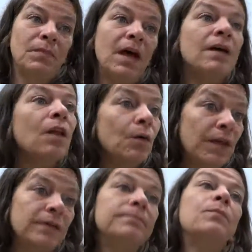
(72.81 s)
and
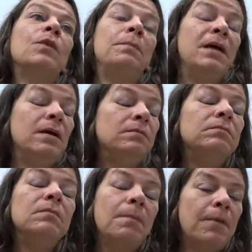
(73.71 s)
clothing would be
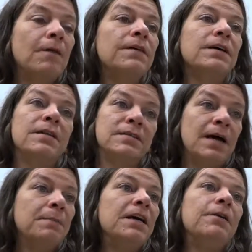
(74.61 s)
perfect this
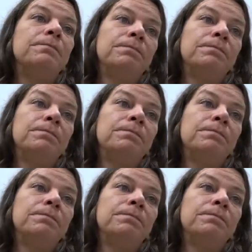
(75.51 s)
time of year.